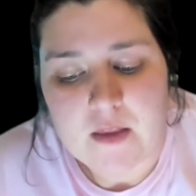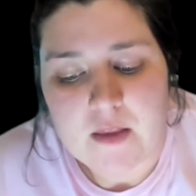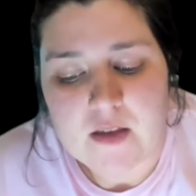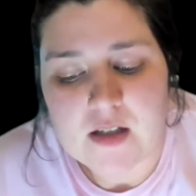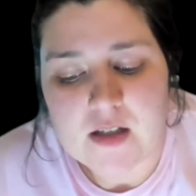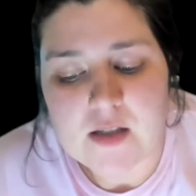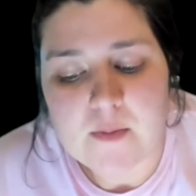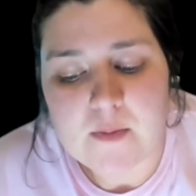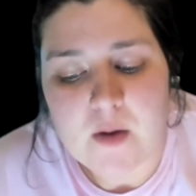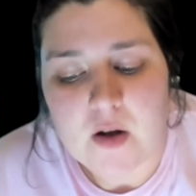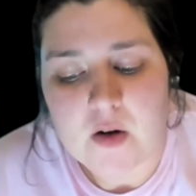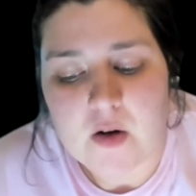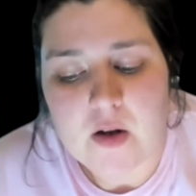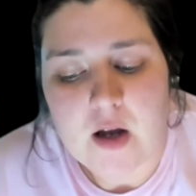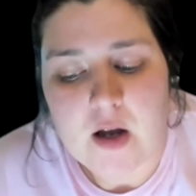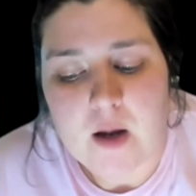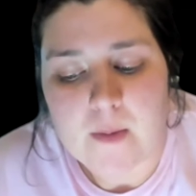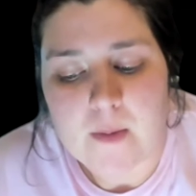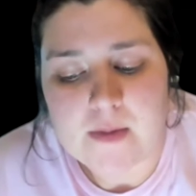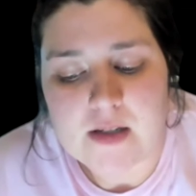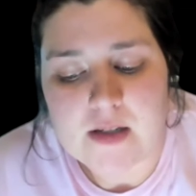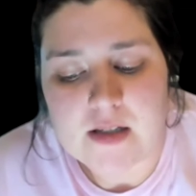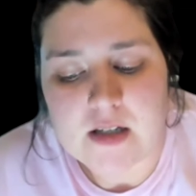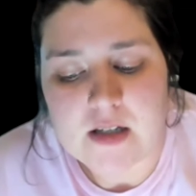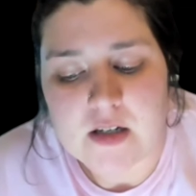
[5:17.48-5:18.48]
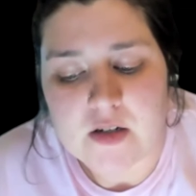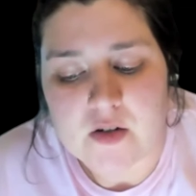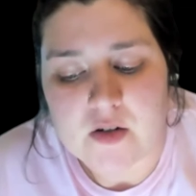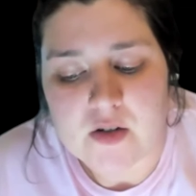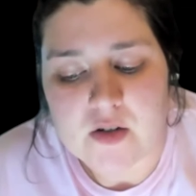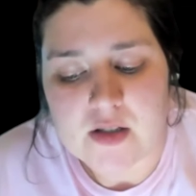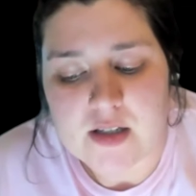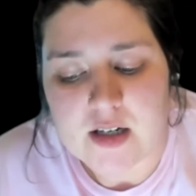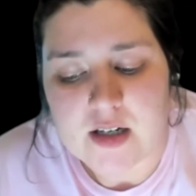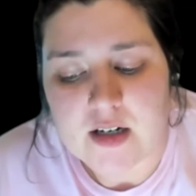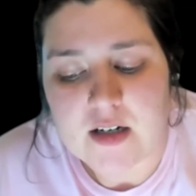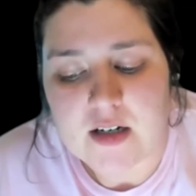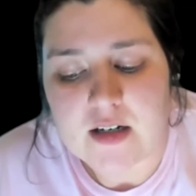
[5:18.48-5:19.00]
This model helps us
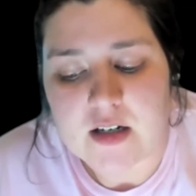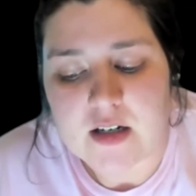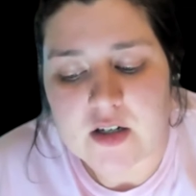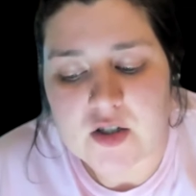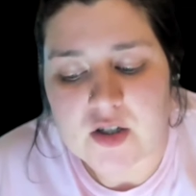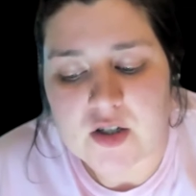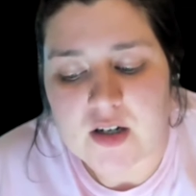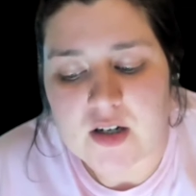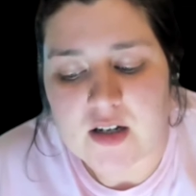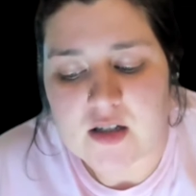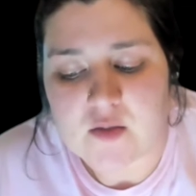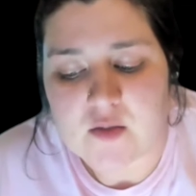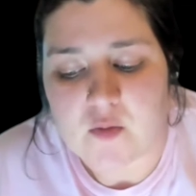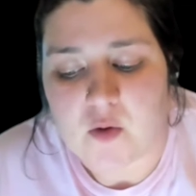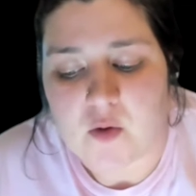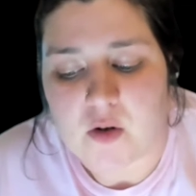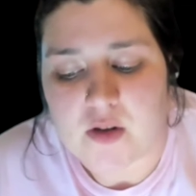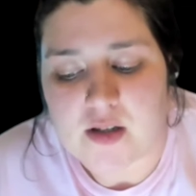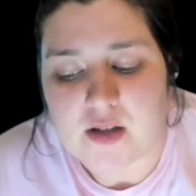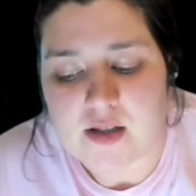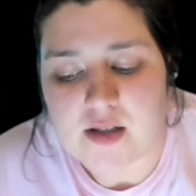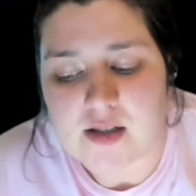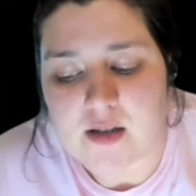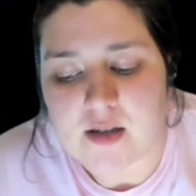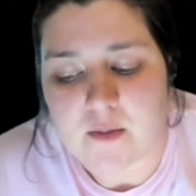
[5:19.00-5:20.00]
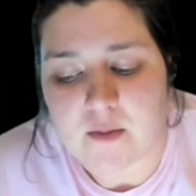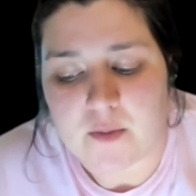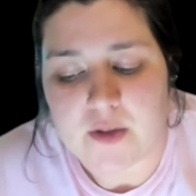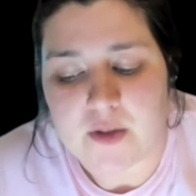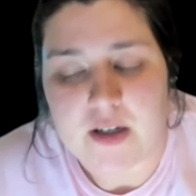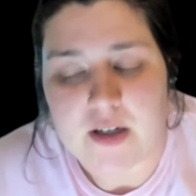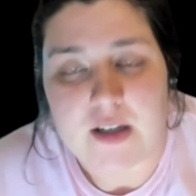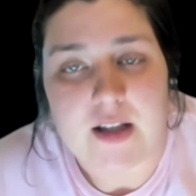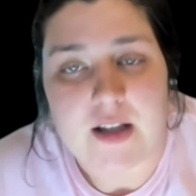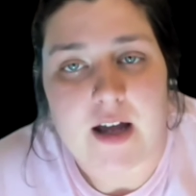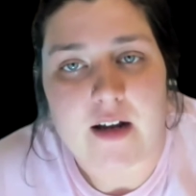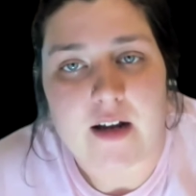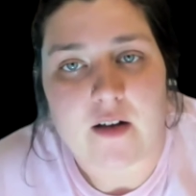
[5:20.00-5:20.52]
understand addiction as more than simply
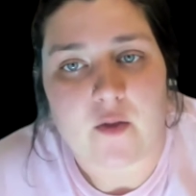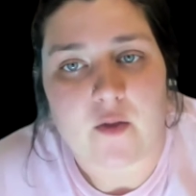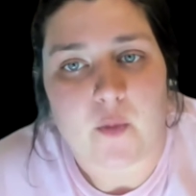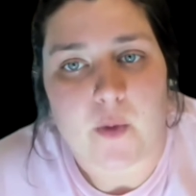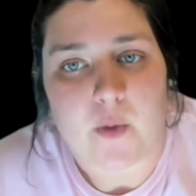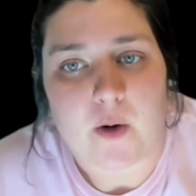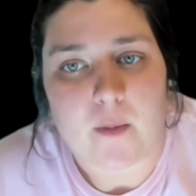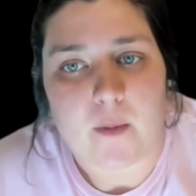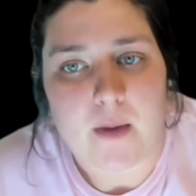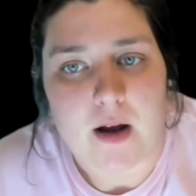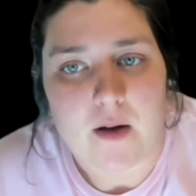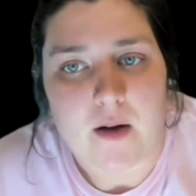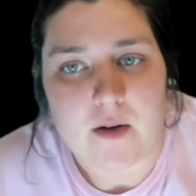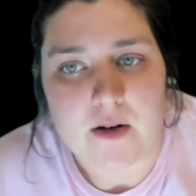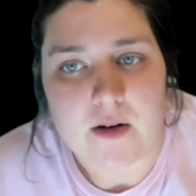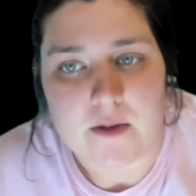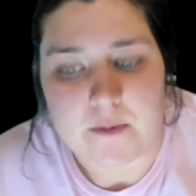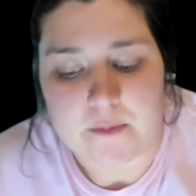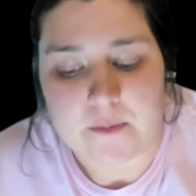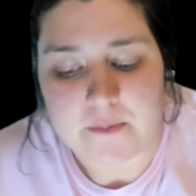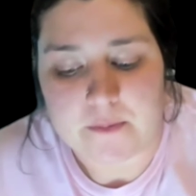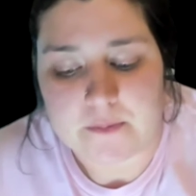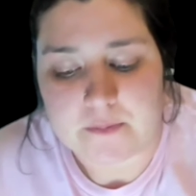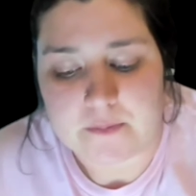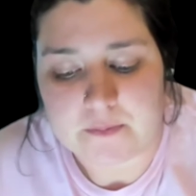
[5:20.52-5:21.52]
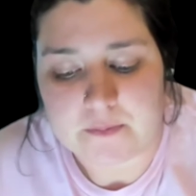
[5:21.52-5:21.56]
a lack of willpower.